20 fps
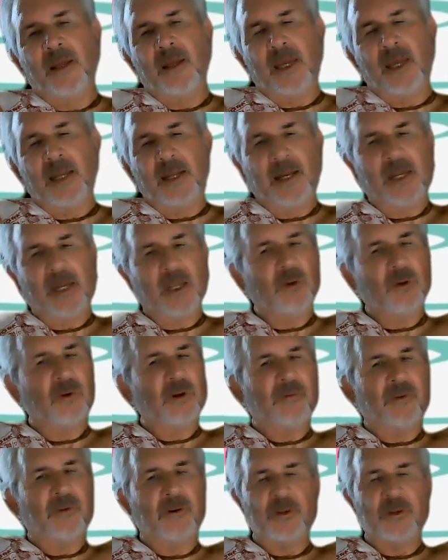In any
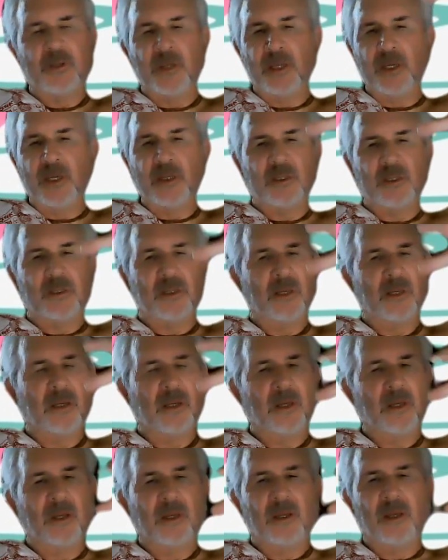universe he is
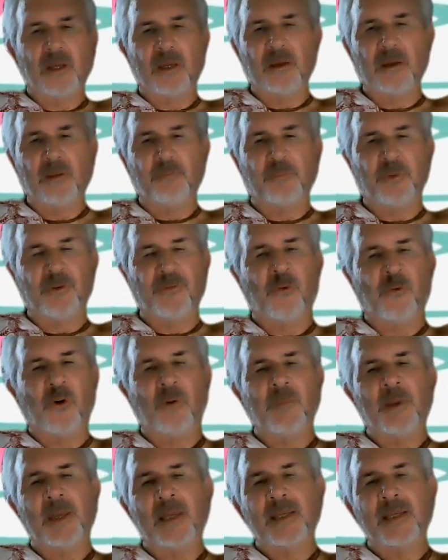performing